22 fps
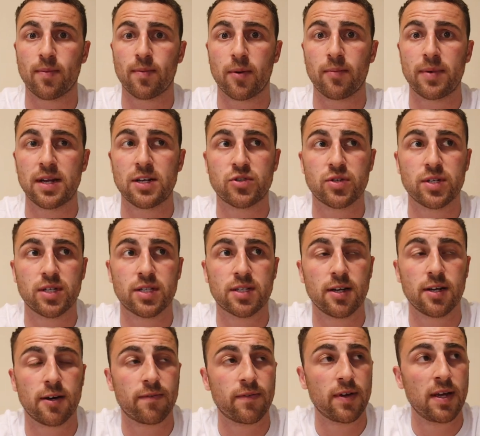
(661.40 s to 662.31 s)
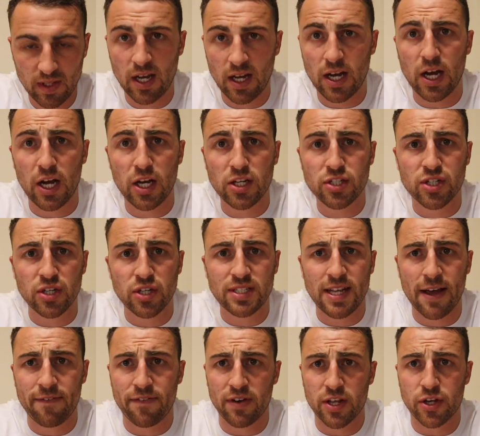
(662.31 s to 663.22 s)
about military stuff. Uh, so
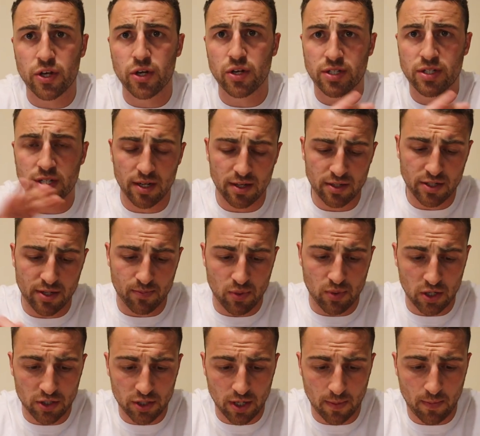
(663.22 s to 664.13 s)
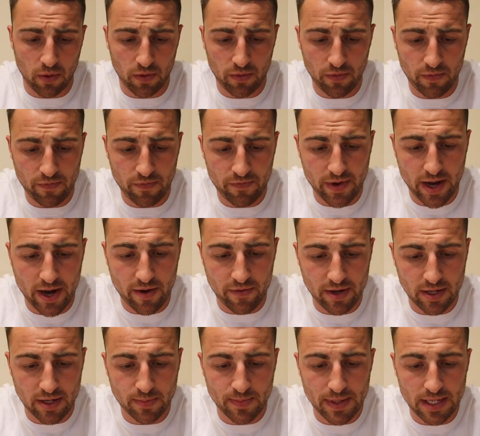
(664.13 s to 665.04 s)
definitely good to, to brush up on
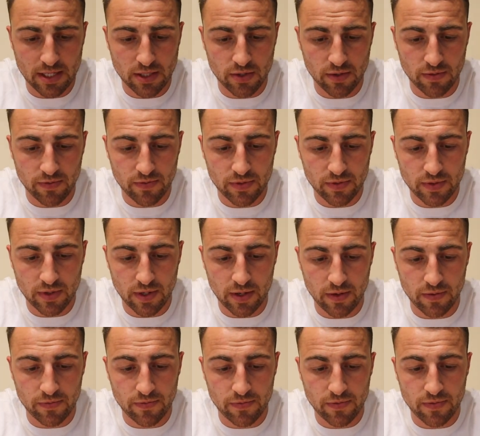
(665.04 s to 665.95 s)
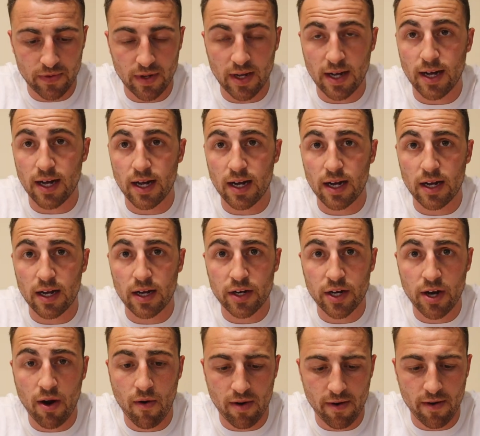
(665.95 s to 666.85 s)
various bits of, of uh,
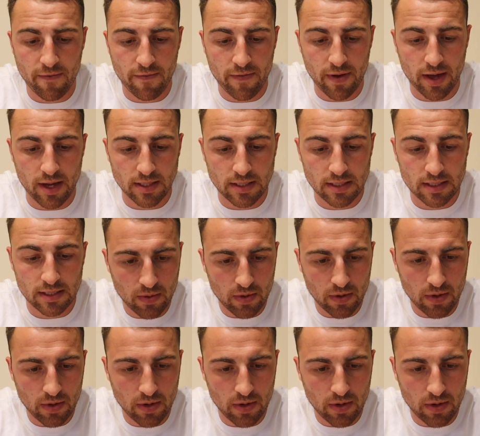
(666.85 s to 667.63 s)
current affairs.